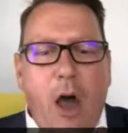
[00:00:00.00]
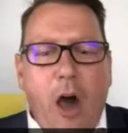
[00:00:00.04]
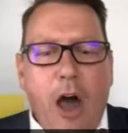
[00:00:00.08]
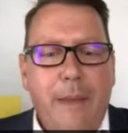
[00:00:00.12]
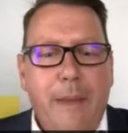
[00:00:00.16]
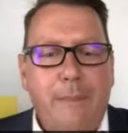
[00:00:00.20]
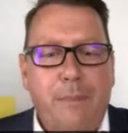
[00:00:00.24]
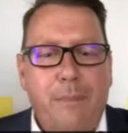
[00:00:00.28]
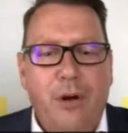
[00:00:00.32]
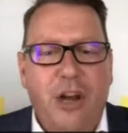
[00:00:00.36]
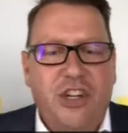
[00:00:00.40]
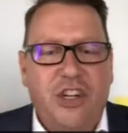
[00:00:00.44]

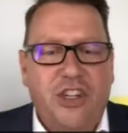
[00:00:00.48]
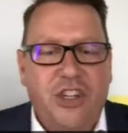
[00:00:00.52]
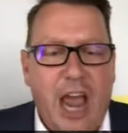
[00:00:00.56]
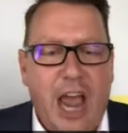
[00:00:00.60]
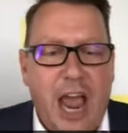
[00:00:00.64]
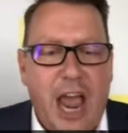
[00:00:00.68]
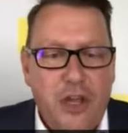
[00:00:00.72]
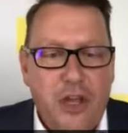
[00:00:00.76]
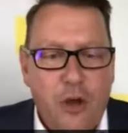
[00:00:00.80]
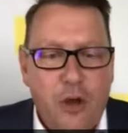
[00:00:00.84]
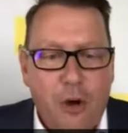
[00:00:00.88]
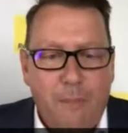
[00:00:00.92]
I
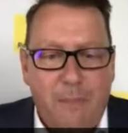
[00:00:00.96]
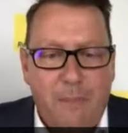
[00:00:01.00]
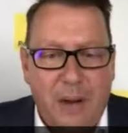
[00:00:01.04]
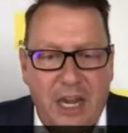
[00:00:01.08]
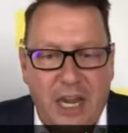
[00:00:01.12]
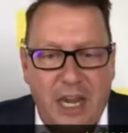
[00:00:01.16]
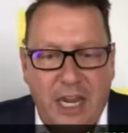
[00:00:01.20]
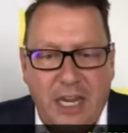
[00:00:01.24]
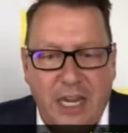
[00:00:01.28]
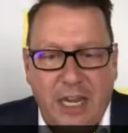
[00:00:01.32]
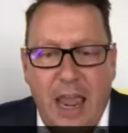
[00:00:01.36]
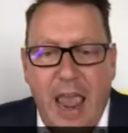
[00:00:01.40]
appreciate your
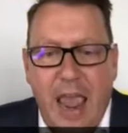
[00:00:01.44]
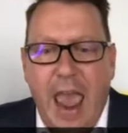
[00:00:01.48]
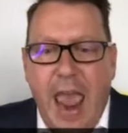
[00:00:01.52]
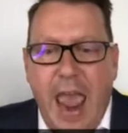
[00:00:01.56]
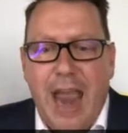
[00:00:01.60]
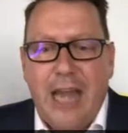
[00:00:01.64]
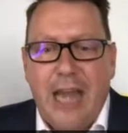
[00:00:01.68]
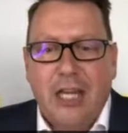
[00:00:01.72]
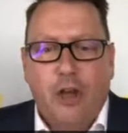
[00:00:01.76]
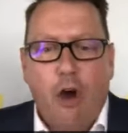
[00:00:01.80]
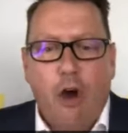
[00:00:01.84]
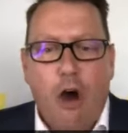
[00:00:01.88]
bidding
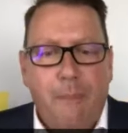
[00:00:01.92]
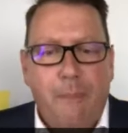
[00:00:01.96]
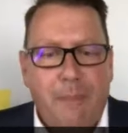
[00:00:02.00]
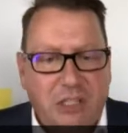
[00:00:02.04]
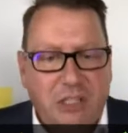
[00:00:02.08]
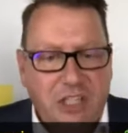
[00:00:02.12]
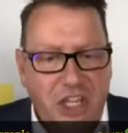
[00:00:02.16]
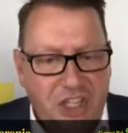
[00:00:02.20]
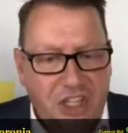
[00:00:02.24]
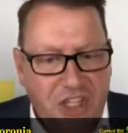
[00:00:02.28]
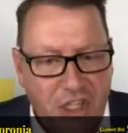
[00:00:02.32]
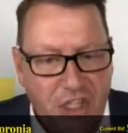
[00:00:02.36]
and
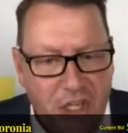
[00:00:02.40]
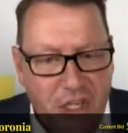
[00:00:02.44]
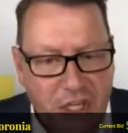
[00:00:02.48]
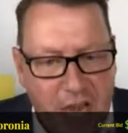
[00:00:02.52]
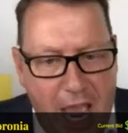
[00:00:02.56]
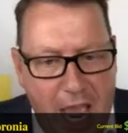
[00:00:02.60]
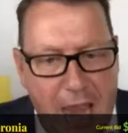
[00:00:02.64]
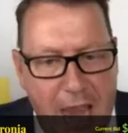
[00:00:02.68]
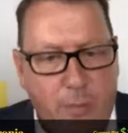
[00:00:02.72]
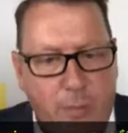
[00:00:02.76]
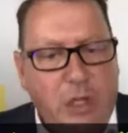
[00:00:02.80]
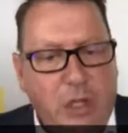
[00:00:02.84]
competition
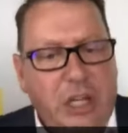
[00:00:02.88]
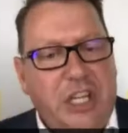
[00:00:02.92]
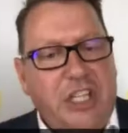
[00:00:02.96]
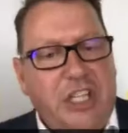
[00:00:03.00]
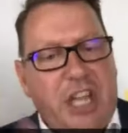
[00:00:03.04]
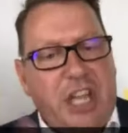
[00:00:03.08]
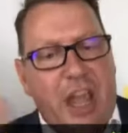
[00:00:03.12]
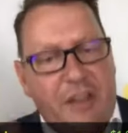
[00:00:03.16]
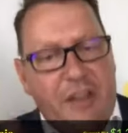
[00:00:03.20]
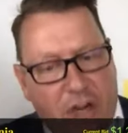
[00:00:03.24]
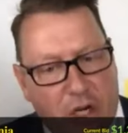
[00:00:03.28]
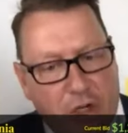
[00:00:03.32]
today. We'll
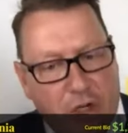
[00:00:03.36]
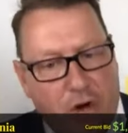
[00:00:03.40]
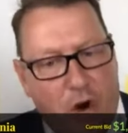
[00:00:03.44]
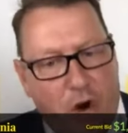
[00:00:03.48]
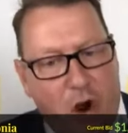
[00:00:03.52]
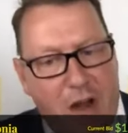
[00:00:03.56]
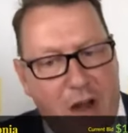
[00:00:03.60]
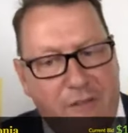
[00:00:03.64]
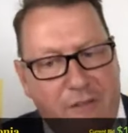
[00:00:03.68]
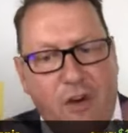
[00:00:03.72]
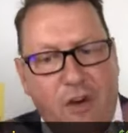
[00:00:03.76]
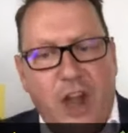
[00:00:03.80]
endeavour to
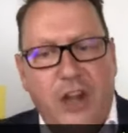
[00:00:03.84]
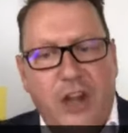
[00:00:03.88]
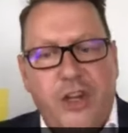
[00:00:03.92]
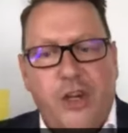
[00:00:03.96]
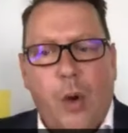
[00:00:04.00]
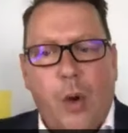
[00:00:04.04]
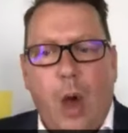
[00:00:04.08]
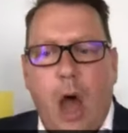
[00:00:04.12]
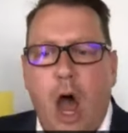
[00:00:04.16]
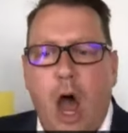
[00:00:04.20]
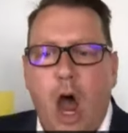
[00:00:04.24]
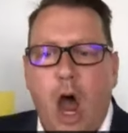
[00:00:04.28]
try and
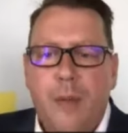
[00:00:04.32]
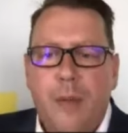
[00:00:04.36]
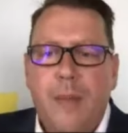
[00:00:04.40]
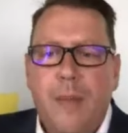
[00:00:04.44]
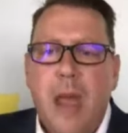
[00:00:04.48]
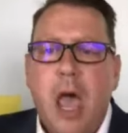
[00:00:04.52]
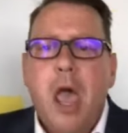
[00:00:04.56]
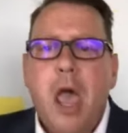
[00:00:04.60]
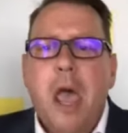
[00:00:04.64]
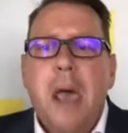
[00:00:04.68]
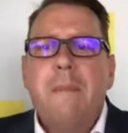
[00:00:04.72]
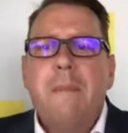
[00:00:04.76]
find you a home.